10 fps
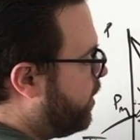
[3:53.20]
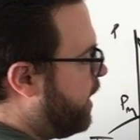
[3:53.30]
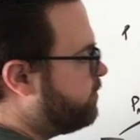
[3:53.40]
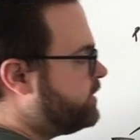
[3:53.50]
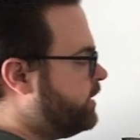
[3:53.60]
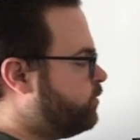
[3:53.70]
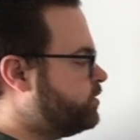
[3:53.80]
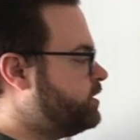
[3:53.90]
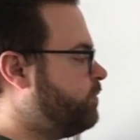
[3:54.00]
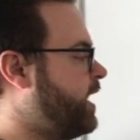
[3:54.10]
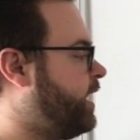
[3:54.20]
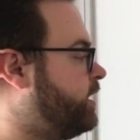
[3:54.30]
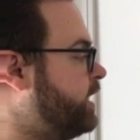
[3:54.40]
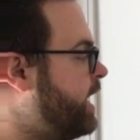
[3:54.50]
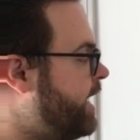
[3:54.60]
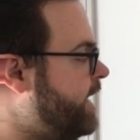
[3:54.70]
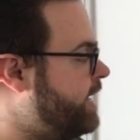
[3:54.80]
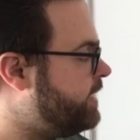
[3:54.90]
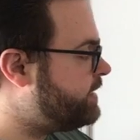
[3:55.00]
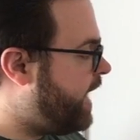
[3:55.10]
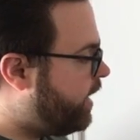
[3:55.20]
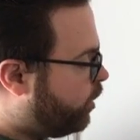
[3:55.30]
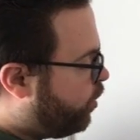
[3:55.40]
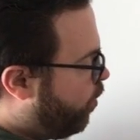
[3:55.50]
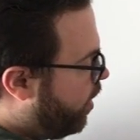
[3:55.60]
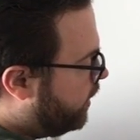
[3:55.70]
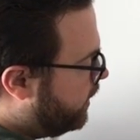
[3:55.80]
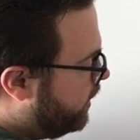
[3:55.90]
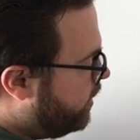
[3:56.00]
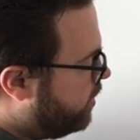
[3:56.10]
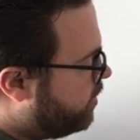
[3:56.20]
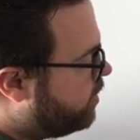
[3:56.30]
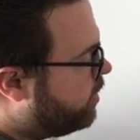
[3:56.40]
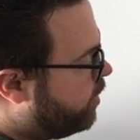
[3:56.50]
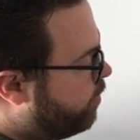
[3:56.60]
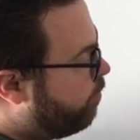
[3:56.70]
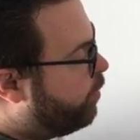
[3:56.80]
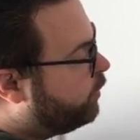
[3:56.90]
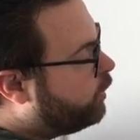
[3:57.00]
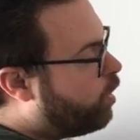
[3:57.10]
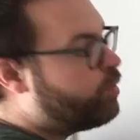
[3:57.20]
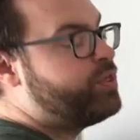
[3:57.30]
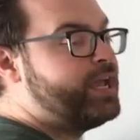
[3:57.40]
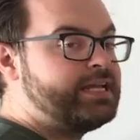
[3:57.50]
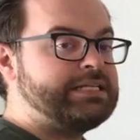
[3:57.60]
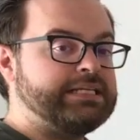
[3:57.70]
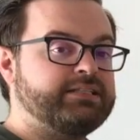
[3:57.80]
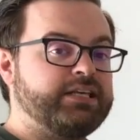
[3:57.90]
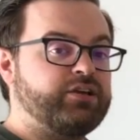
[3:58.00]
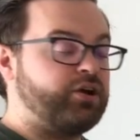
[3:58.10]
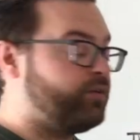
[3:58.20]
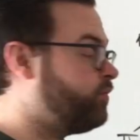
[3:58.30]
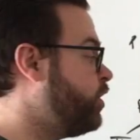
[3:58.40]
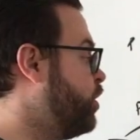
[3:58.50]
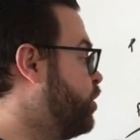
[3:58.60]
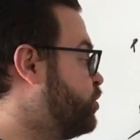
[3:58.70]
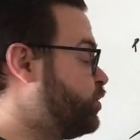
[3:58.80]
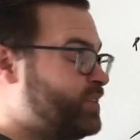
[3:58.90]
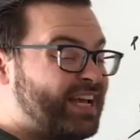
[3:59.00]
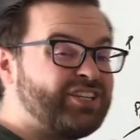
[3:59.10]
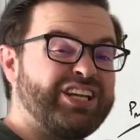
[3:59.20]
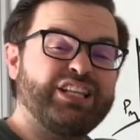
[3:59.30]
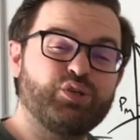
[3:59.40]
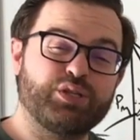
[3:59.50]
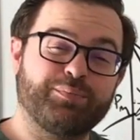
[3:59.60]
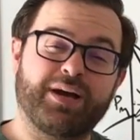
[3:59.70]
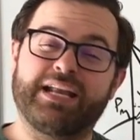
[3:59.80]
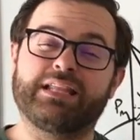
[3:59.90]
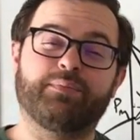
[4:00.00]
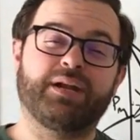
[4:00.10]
MC equals demand is at a quantity below the ATC curve. So it's actually losing money, and the